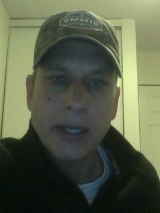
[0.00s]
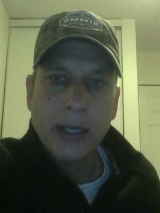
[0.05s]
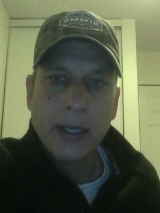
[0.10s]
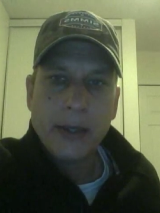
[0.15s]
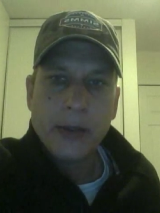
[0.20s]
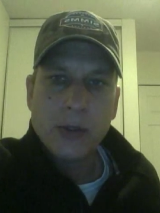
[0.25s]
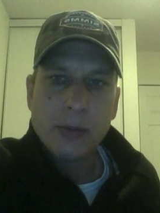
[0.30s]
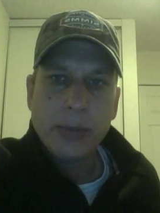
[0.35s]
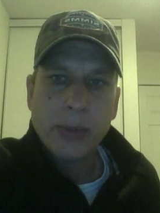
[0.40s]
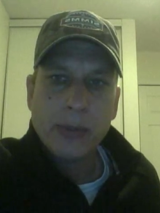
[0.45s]

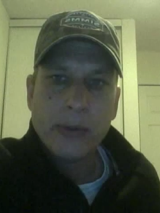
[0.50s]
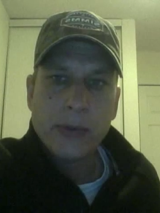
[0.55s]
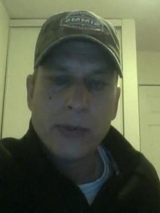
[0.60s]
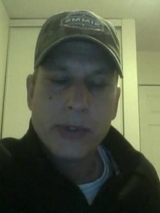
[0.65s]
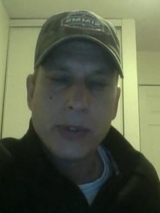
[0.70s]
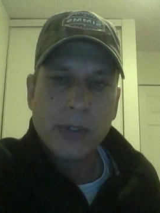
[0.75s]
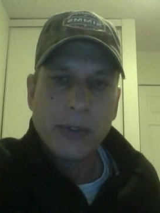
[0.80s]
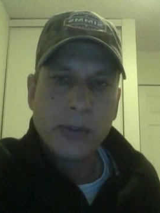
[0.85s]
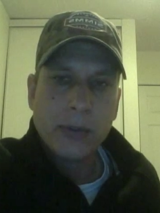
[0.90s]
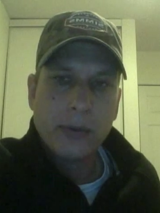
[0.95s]
as
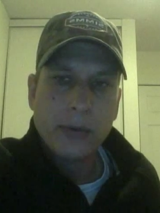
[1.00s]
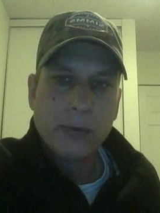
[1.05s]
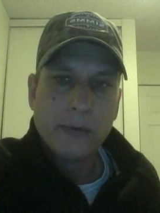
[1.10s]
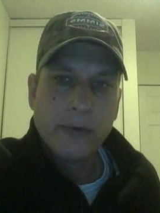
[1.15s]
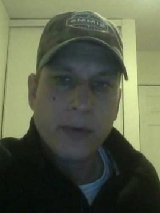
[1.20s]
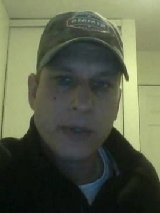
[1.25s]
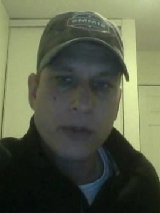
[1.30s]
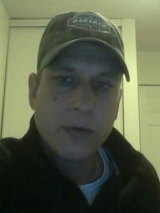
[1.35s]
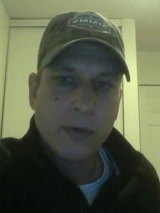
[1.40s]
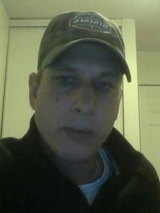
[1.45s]
opposed to
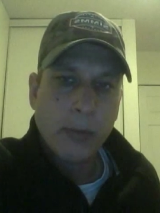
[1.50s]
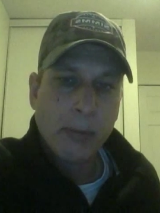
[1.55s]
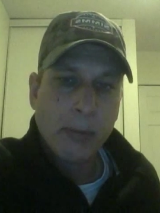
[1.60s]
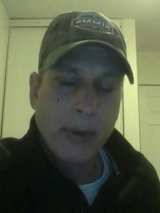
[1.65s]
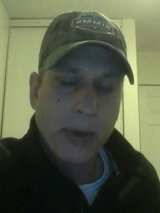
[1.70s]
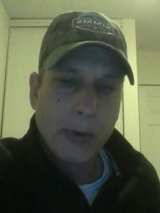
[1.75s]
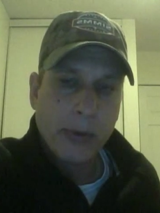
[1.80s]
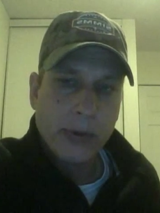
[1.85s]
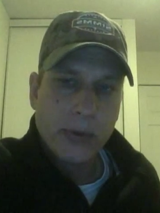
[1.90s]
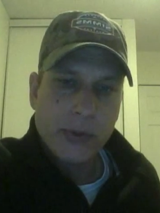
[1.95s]
fish from a
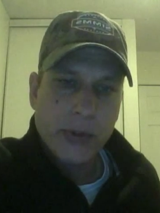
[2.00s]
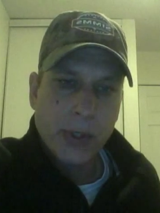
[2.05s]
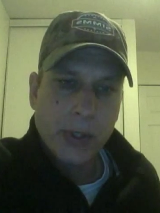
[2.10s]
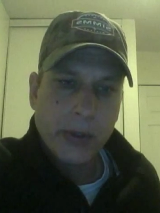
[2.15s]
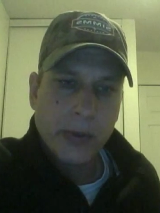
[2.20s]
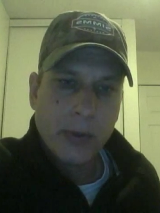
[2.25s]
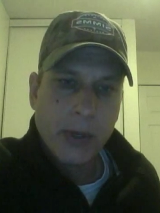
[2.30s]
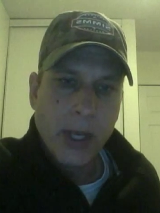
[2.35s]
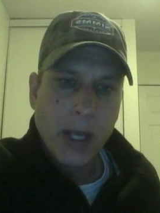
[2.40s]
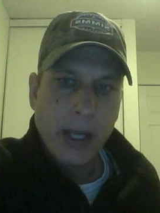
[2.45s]
boat,
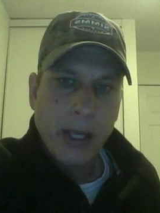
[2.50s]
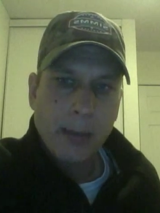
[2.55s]
so